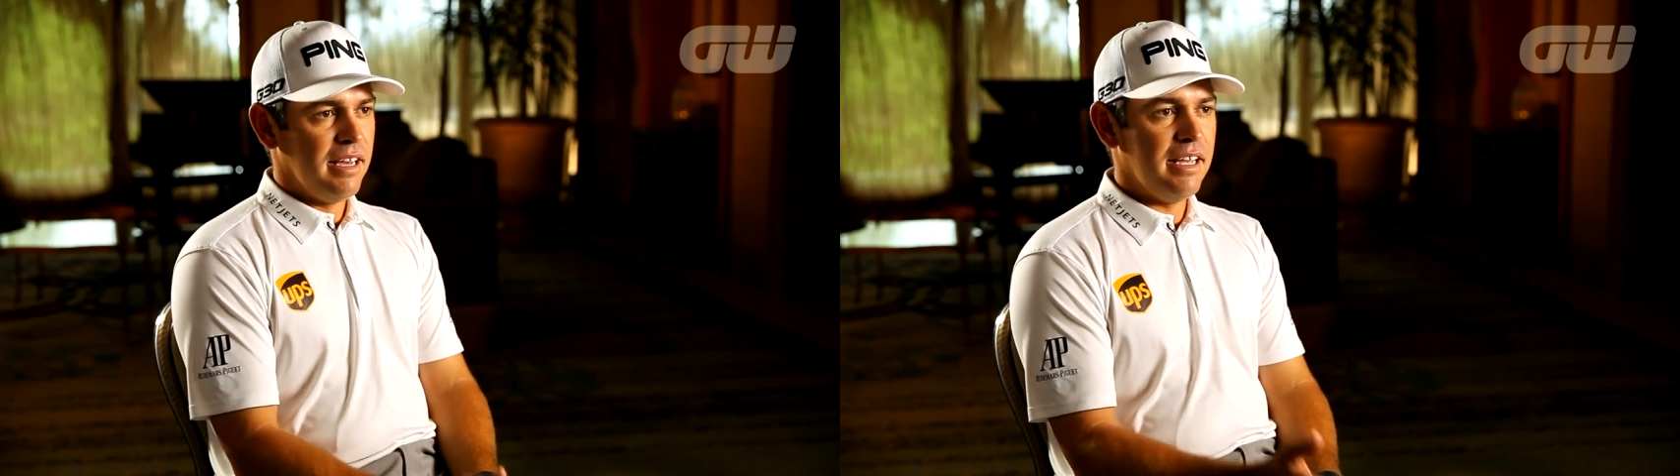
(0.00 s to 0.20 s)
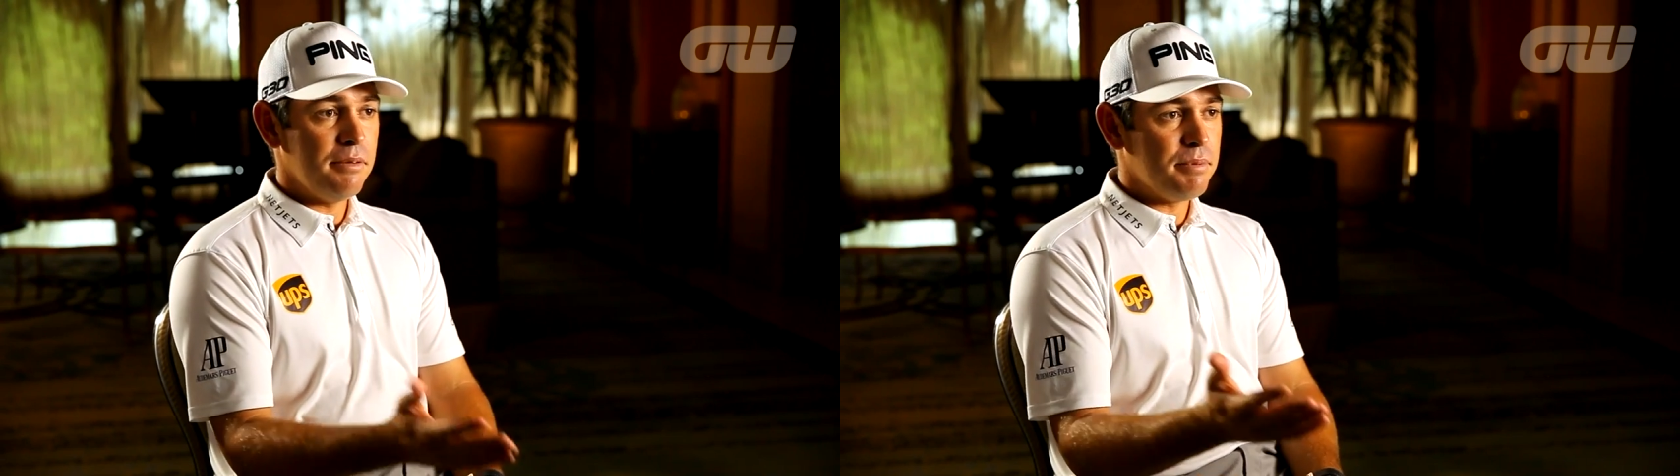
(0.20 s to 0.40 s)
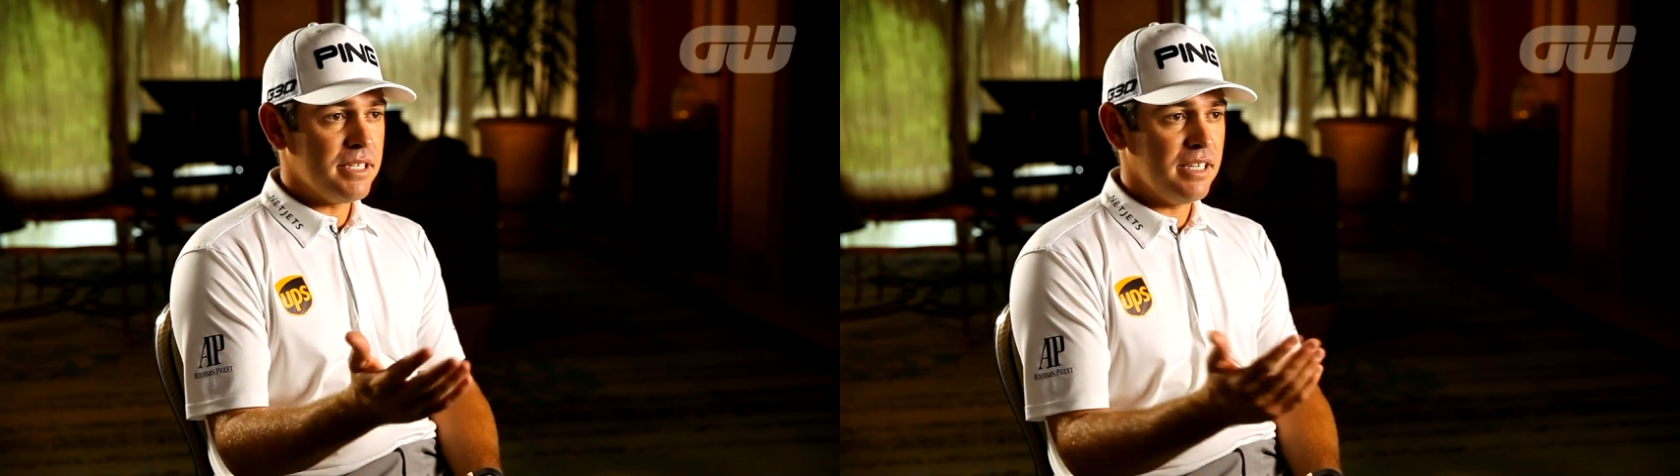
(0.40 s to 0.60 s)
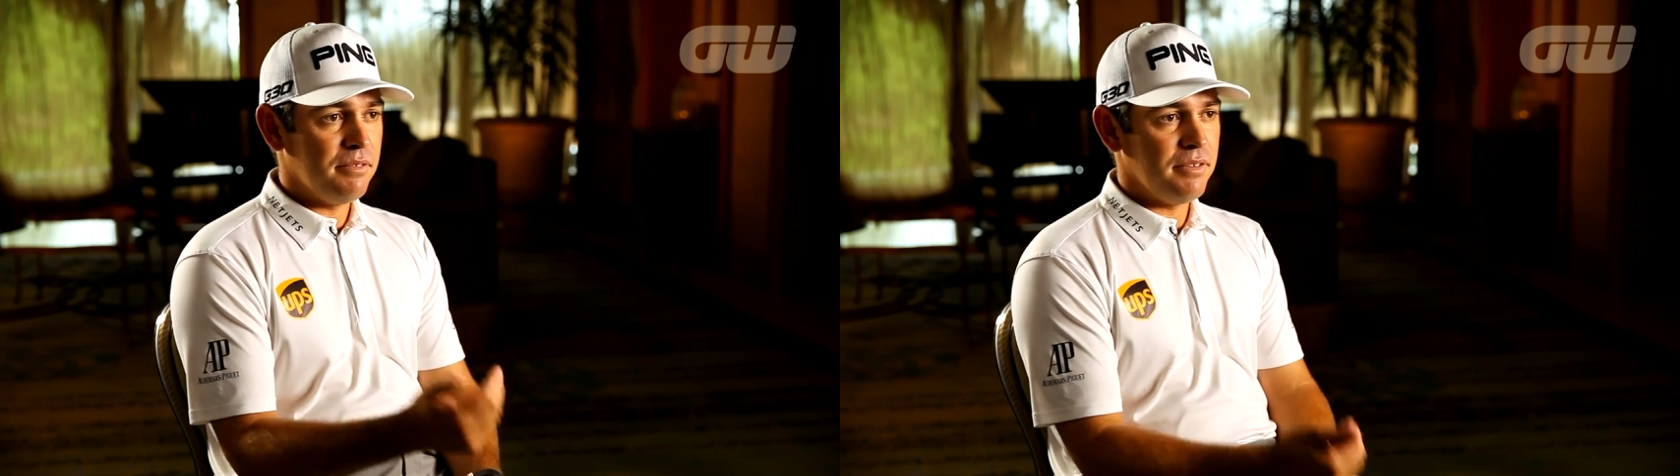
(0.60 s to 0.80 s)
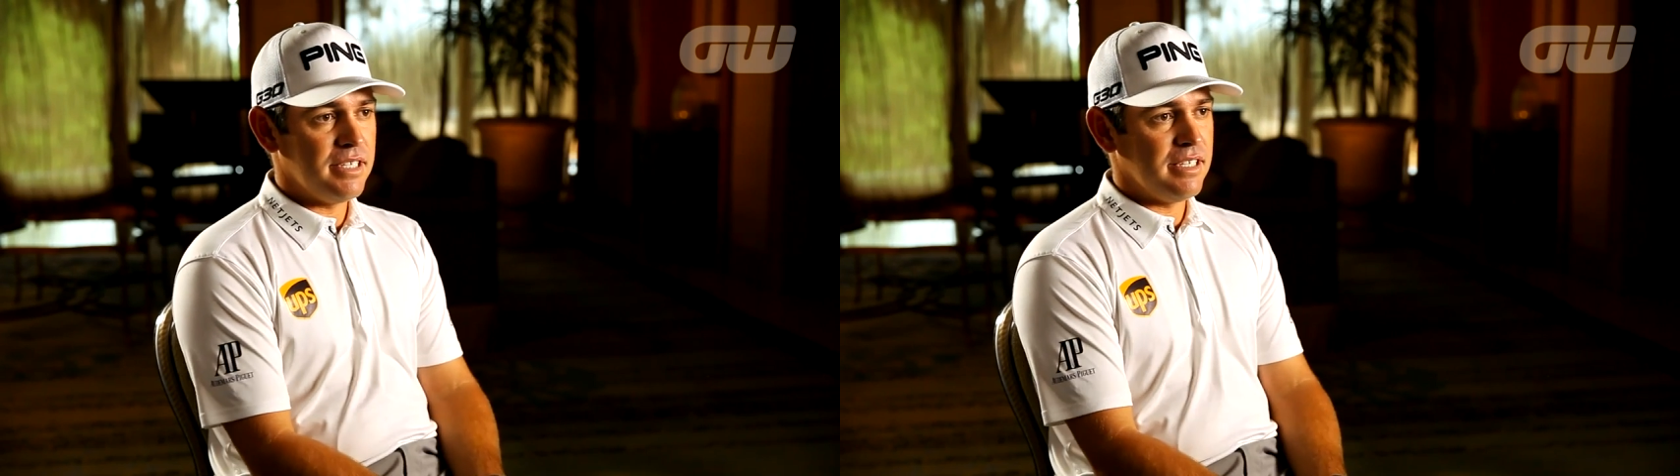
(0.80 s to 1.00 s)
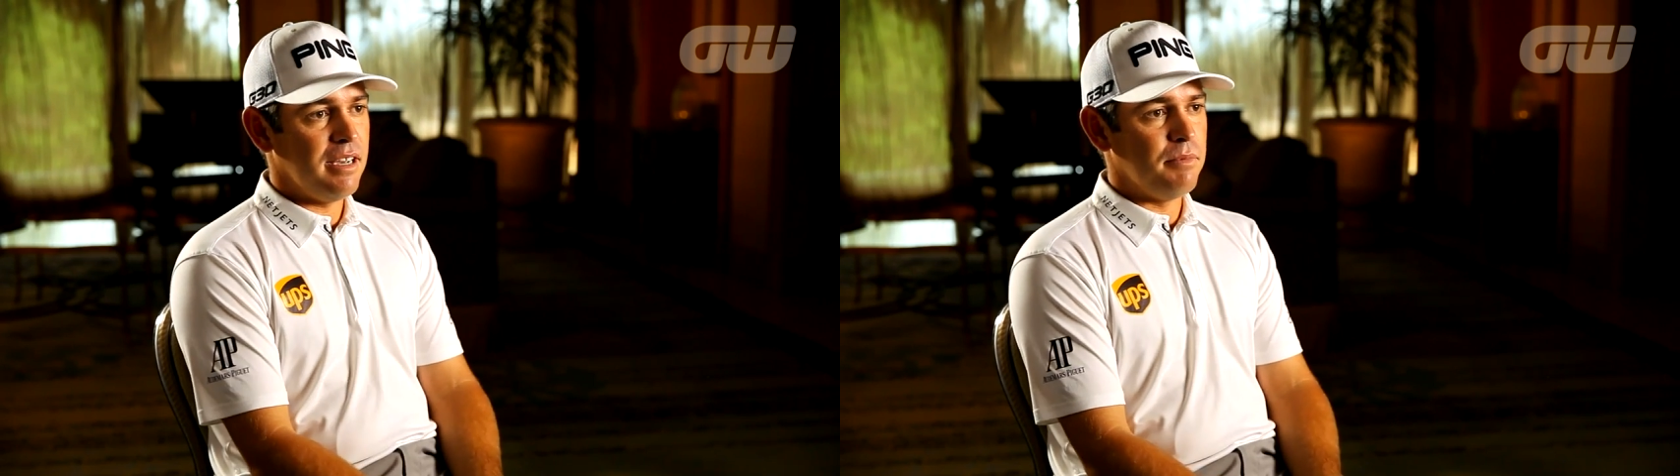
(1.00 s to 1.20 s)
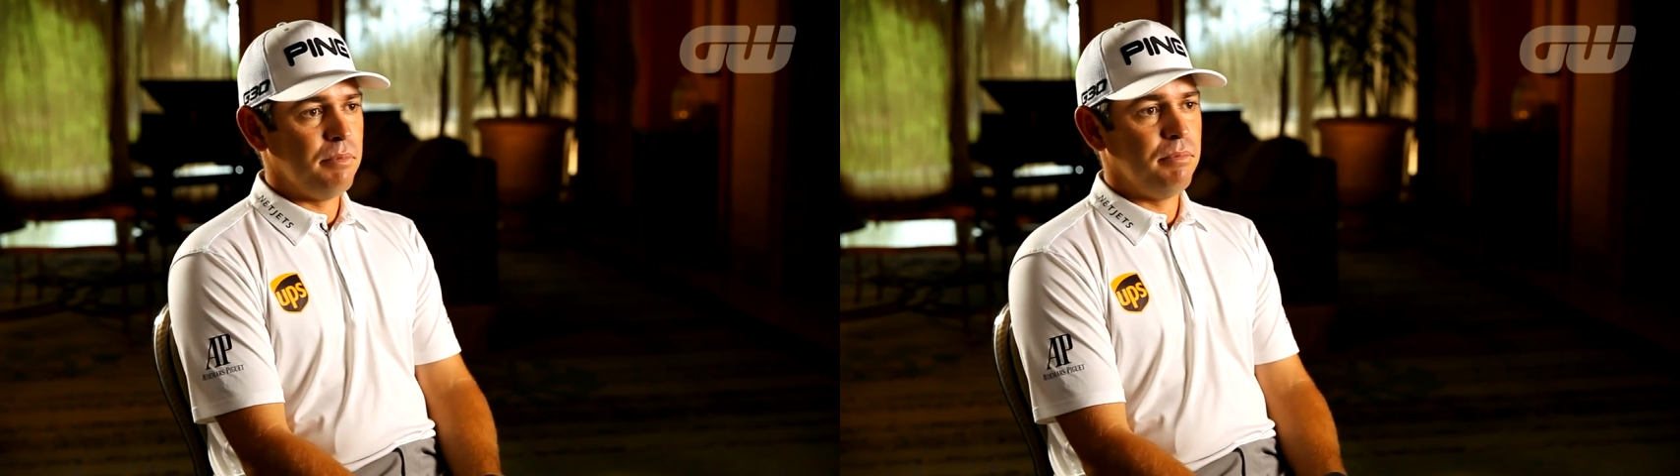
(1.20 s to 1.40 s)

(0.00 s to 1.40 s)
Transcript: 80% of the time a